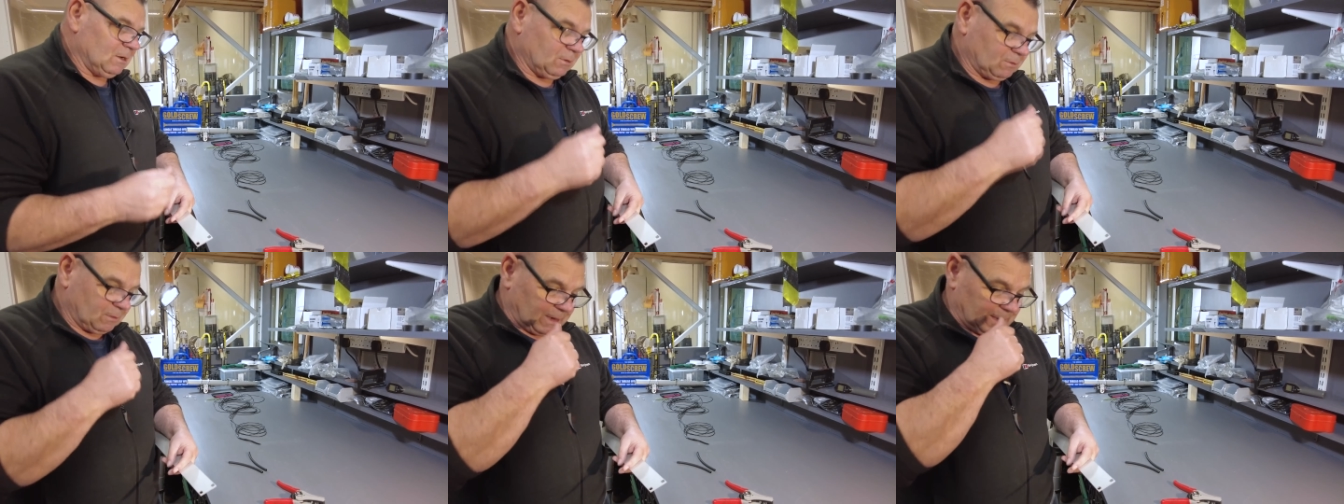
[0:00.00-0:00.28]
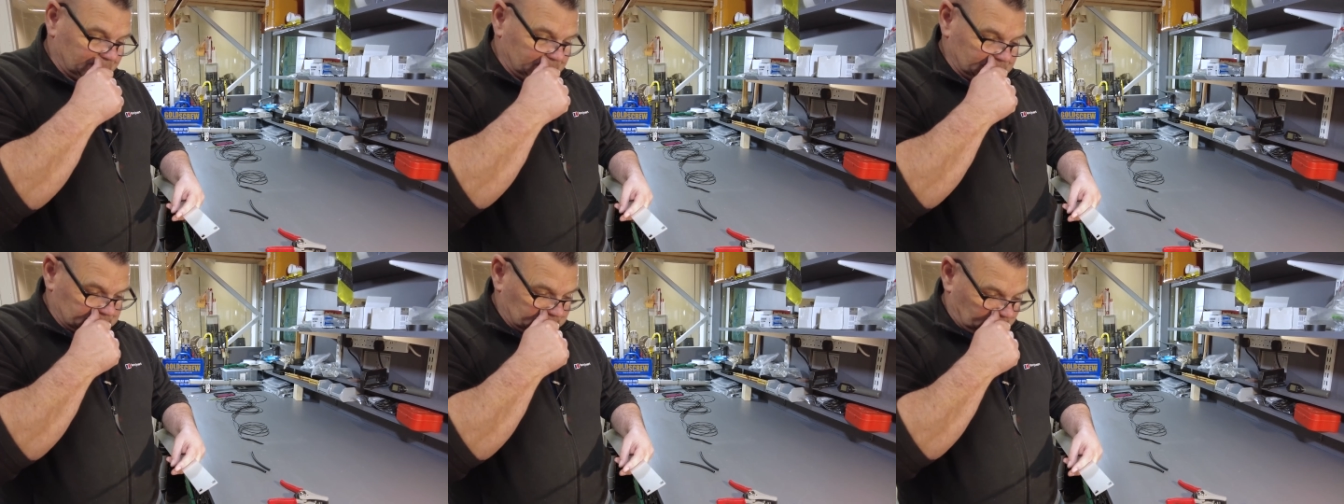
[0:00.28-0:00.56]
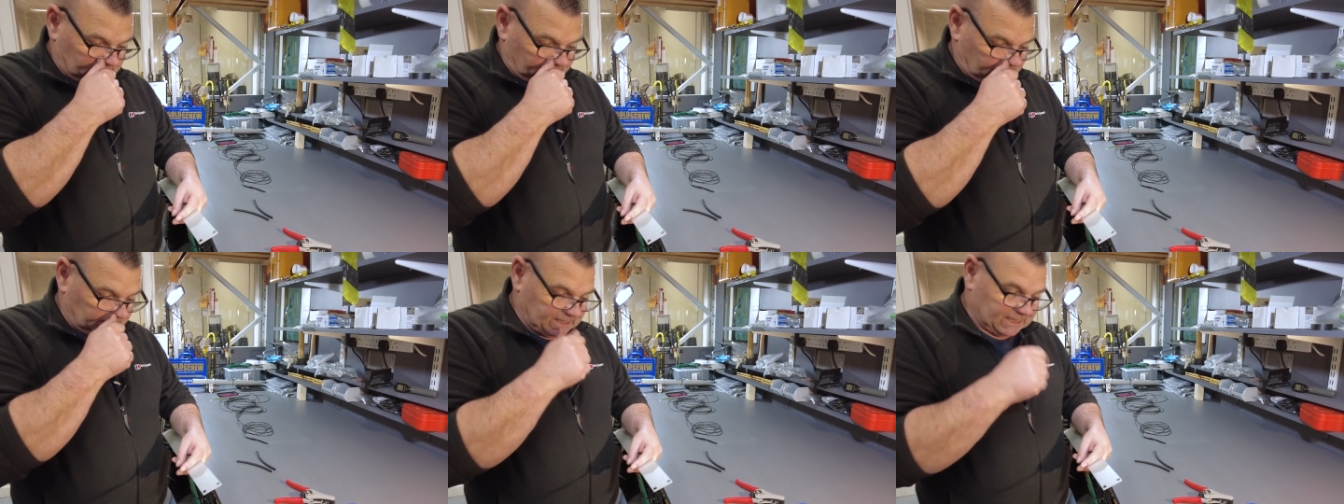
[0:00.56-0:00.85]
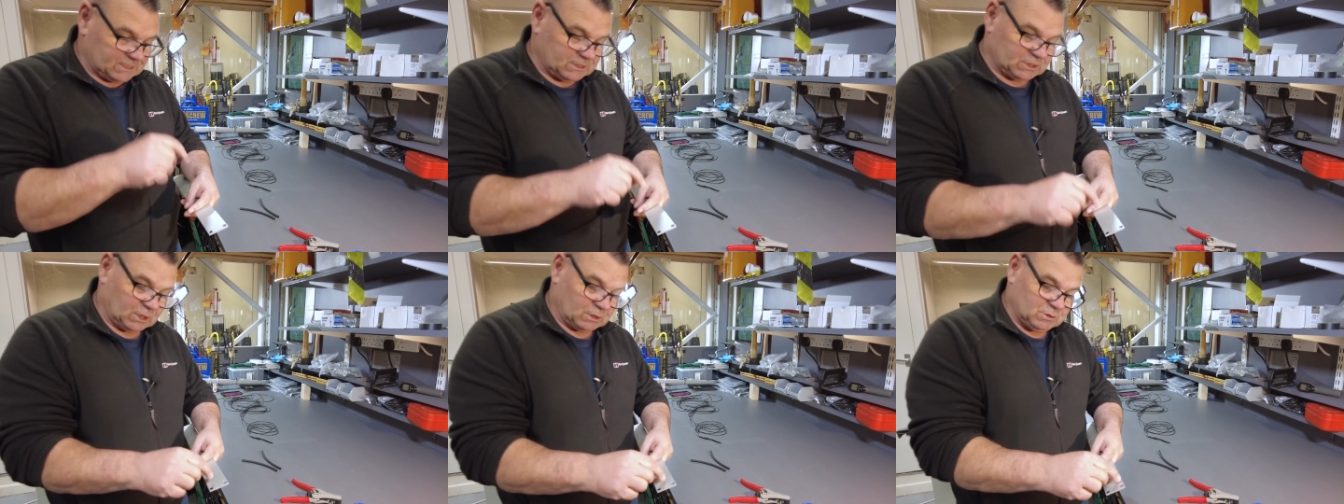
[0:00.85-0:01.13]
grab yourself an
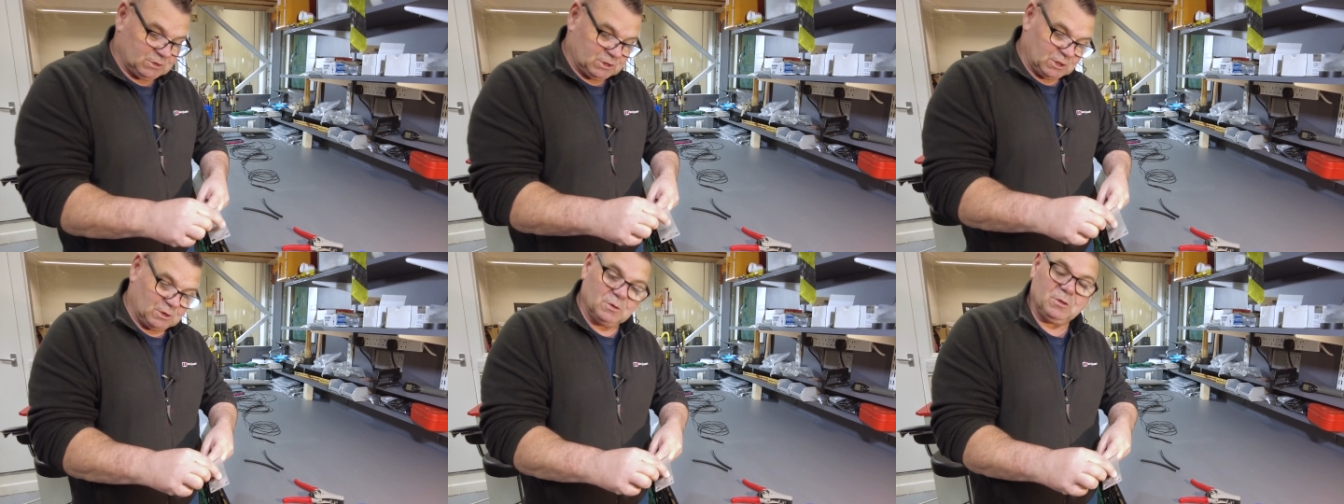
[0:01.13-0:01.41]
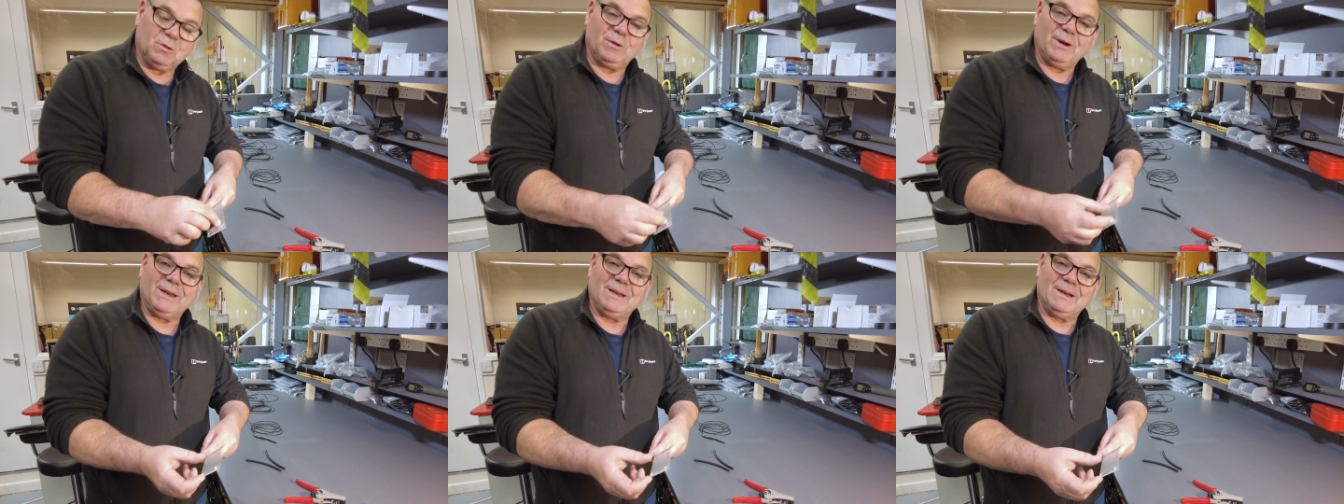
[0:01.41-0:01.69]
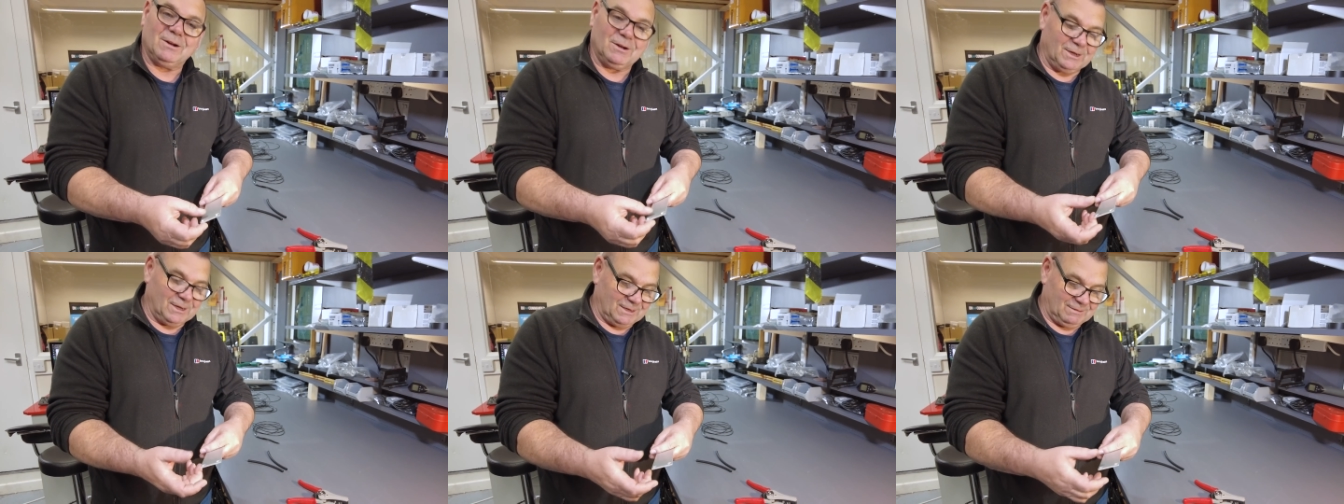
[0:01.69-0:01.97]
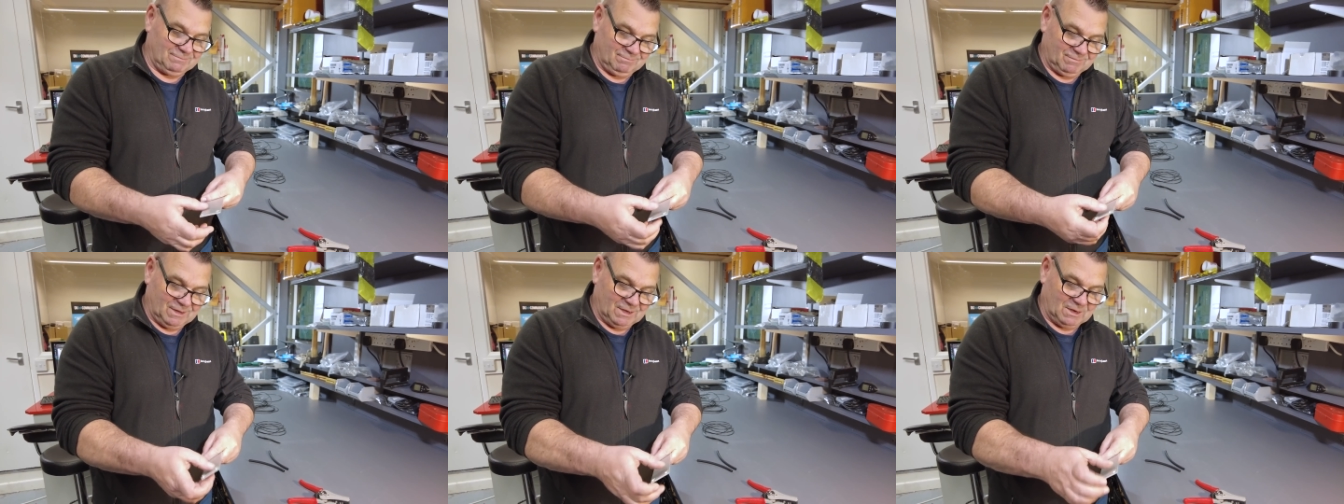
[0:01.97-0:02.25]

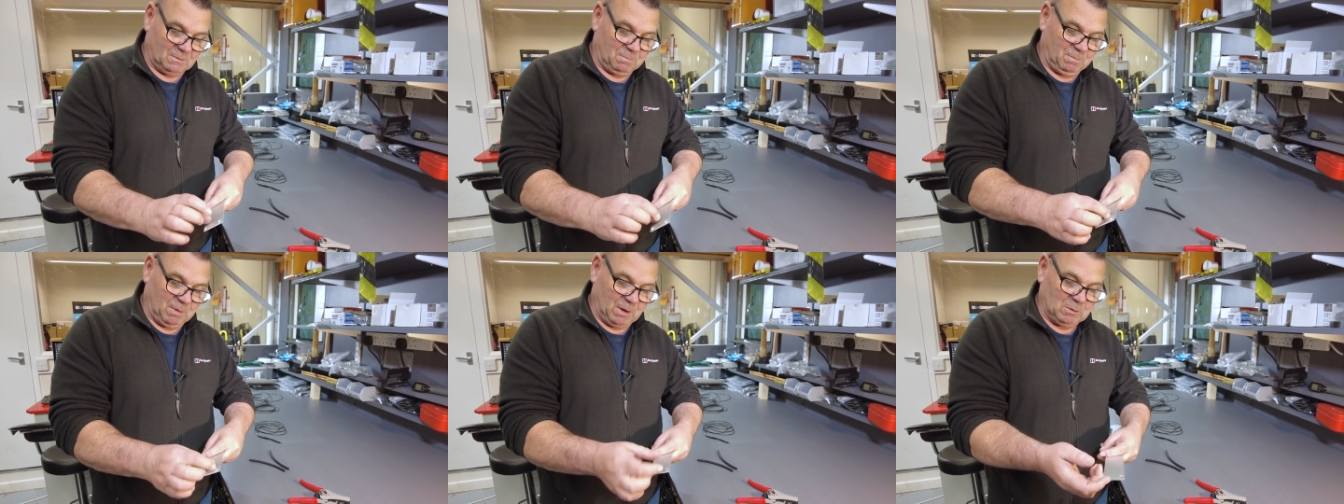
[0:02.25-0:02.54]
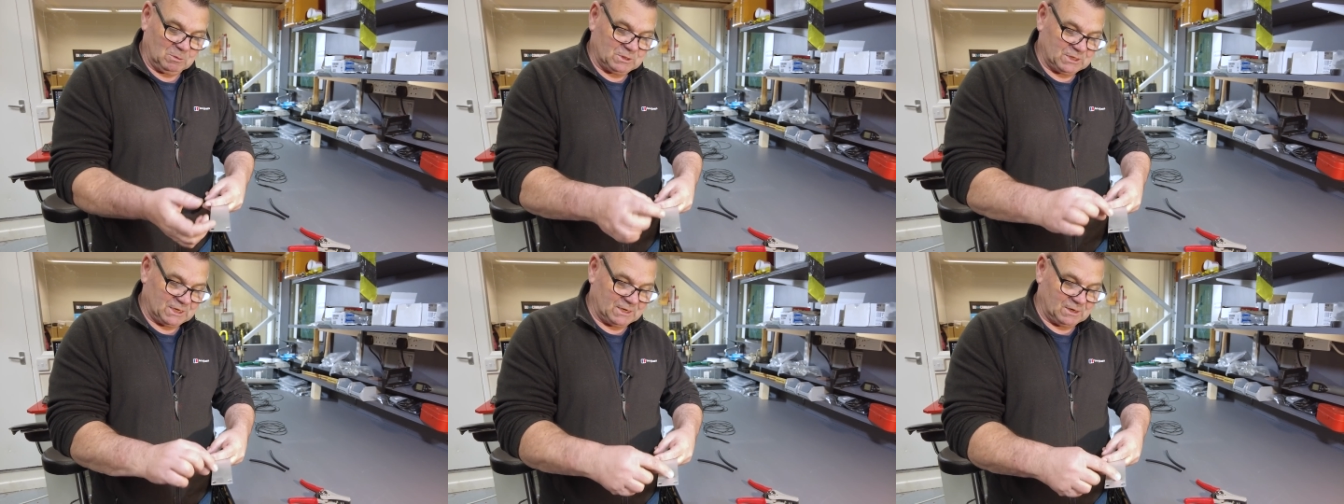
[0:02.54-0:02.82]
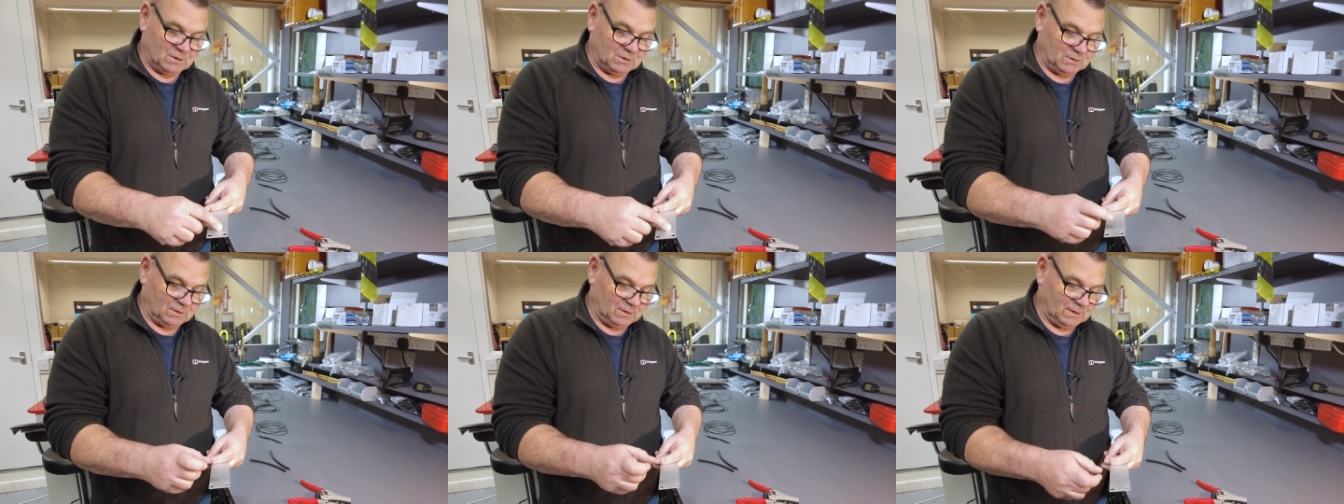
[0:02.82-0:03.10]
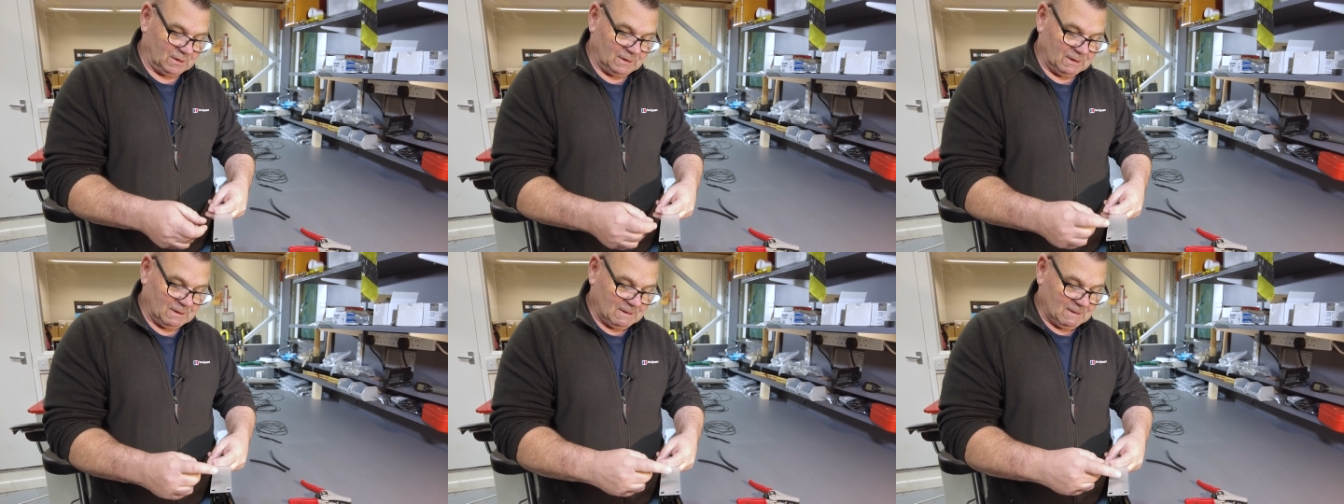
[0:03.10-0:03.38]
SO239, you know, bolt it on,